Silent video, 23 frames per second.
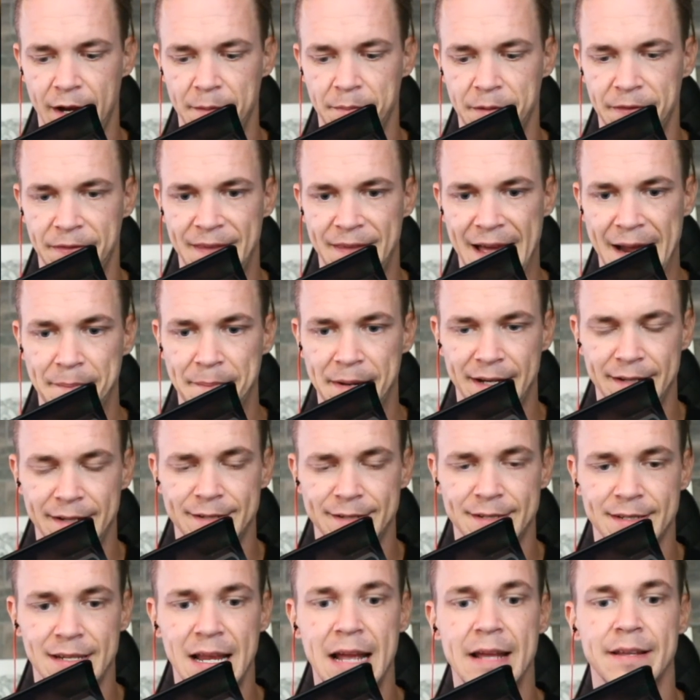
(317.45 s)
But that makes
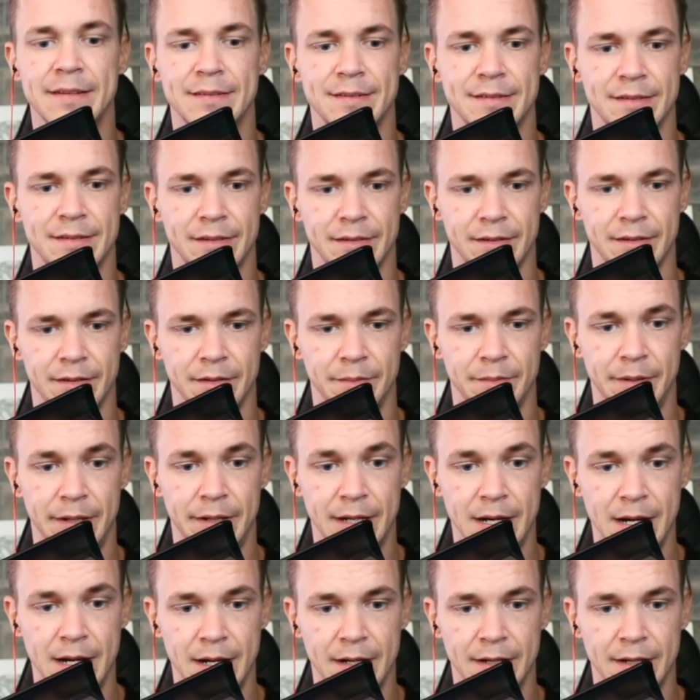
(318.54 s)
sense
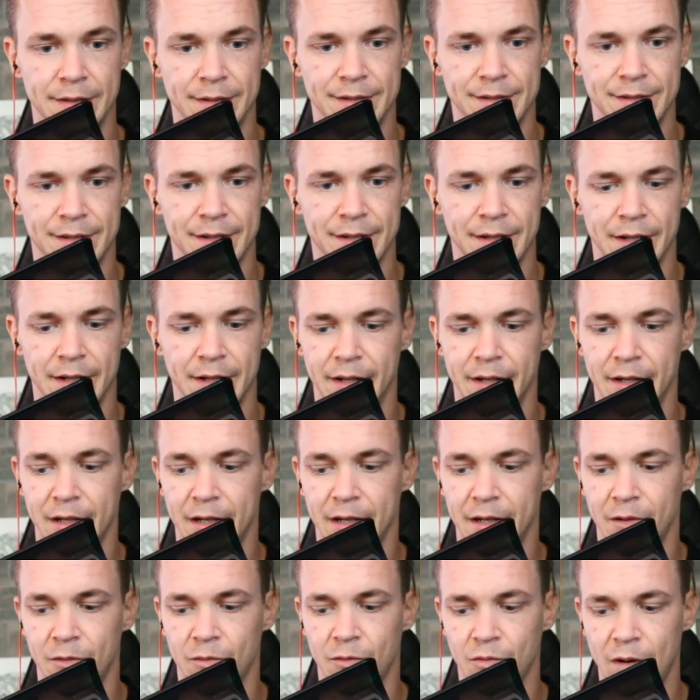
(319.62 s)
because
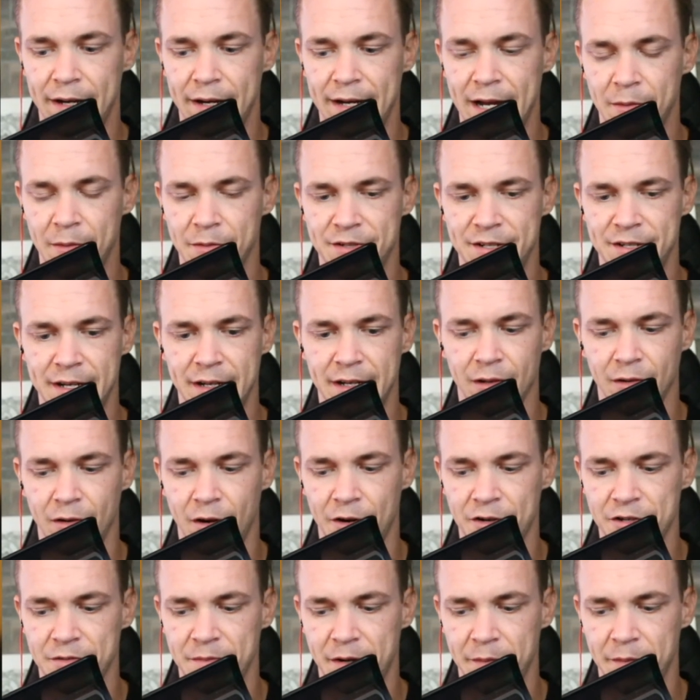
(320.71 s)
right now we're seeing a large
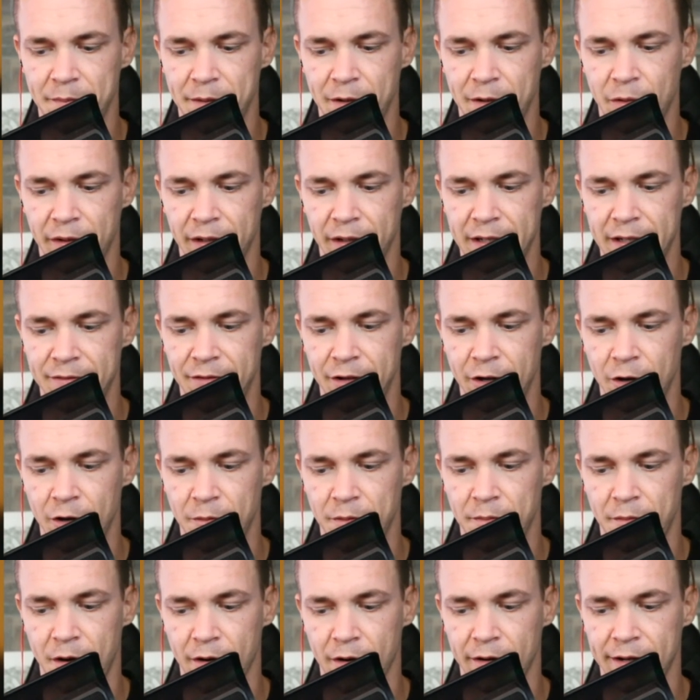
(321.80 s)
amount of Bitcoin leave the open
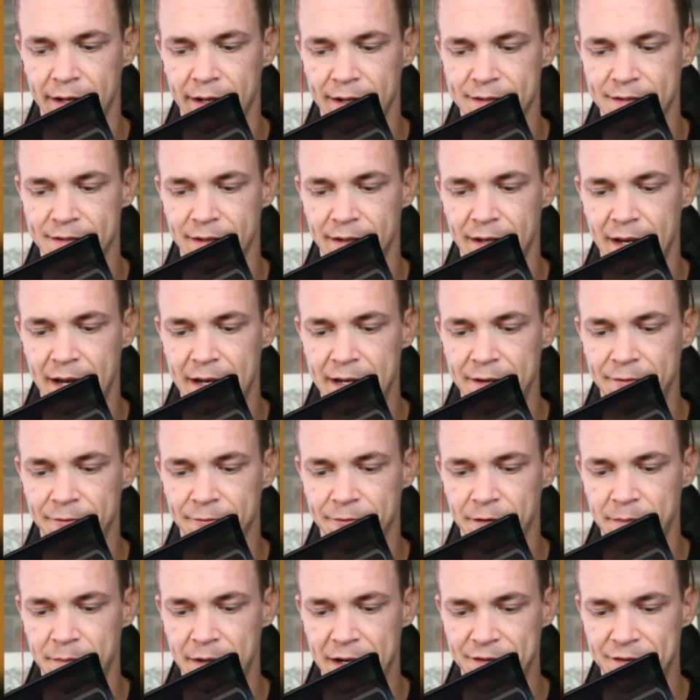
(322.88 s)
markets. And even
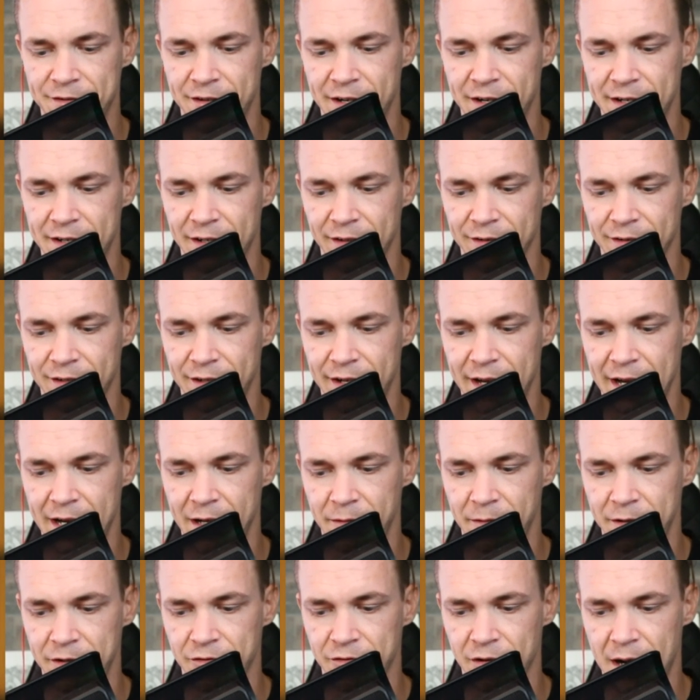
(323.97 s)
from yesterday till today, we
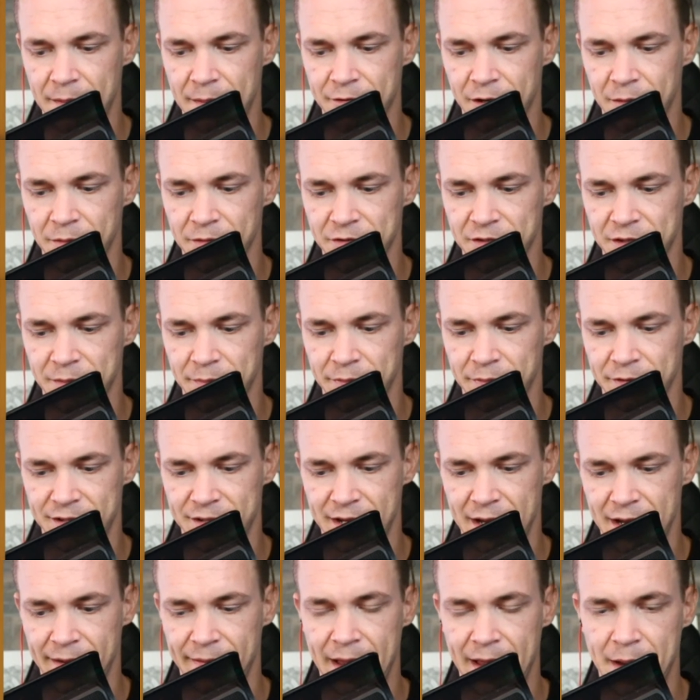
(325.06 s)
dropped almost
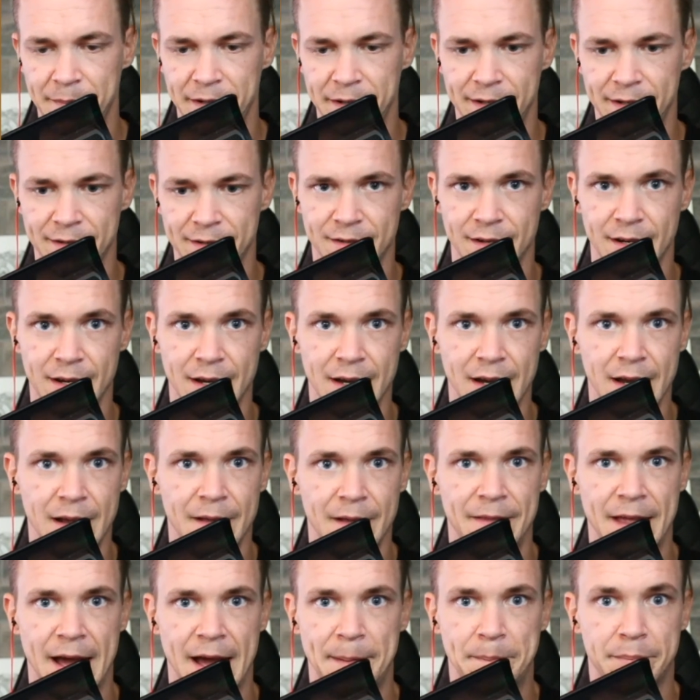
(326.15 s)
1%. That means
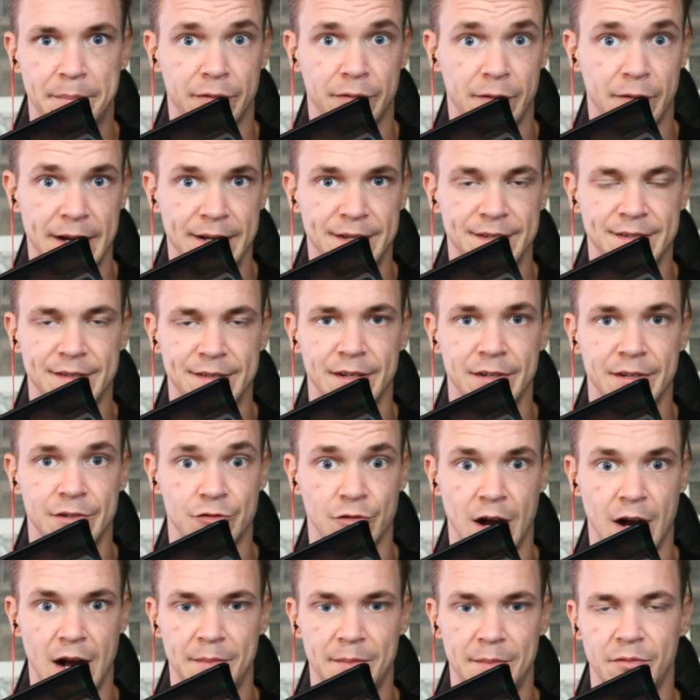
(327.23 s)
that price
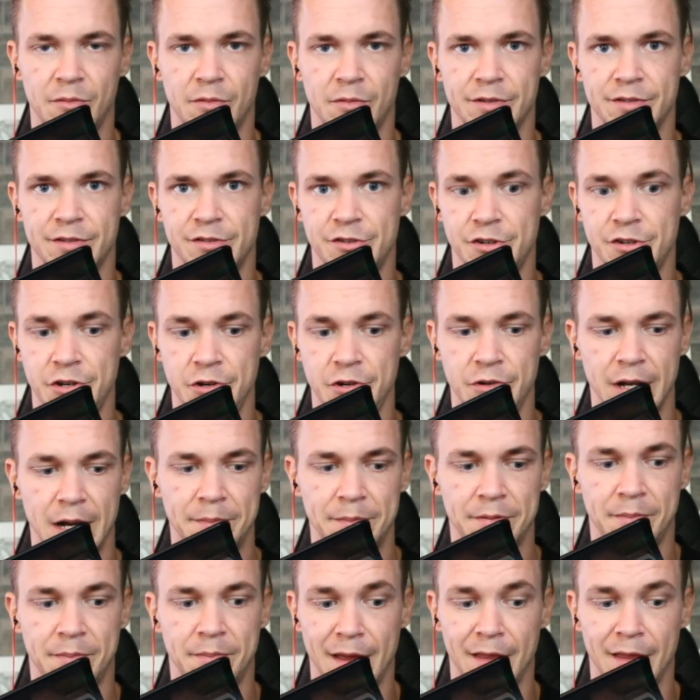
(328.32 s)
drop was chewed up
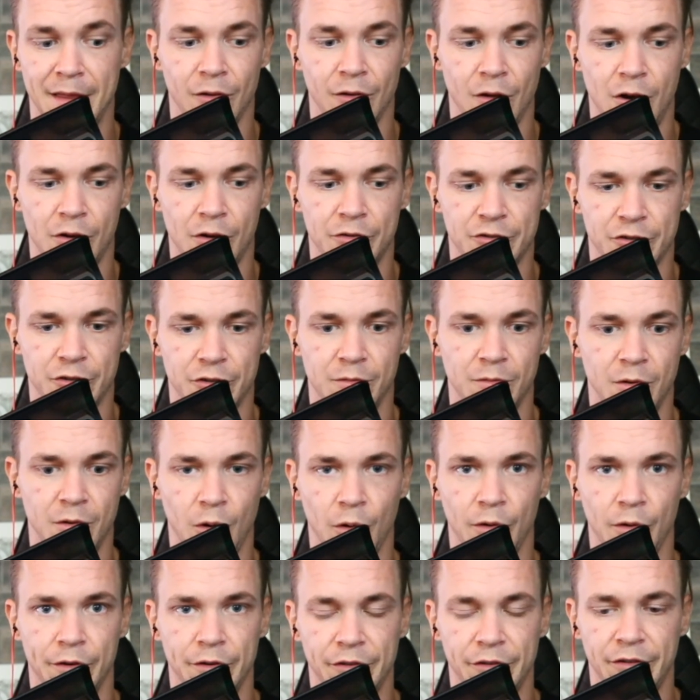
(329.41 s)
by the long-term
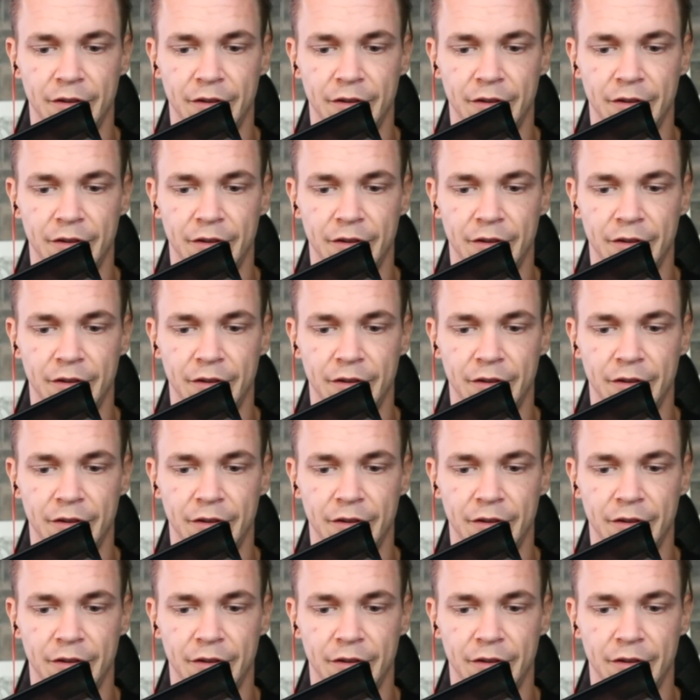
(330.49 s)
holders.